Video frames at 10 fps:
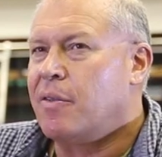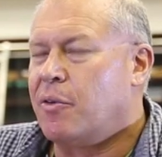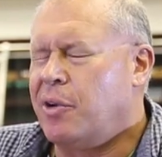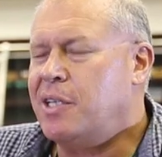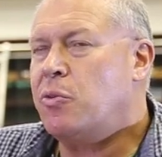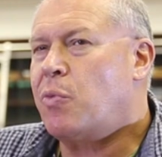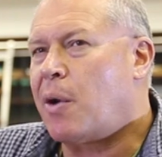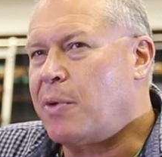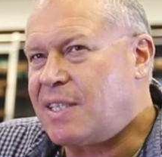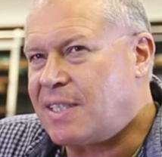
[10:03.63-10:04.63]
The reason
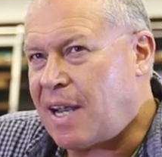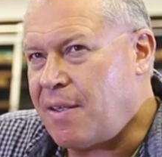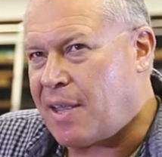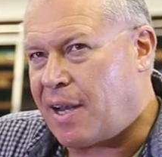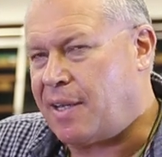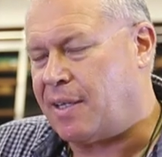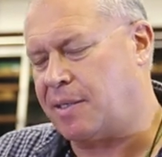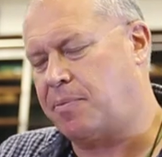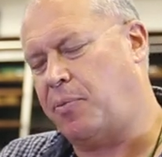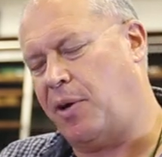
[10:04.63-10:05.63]
why we say that
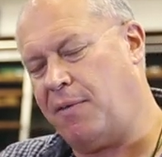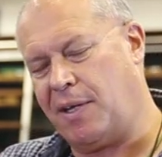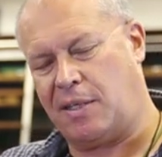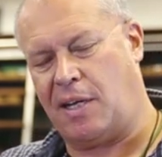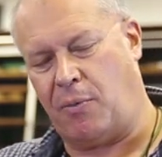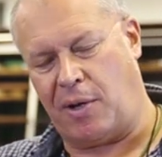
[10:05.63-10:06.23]
is previously,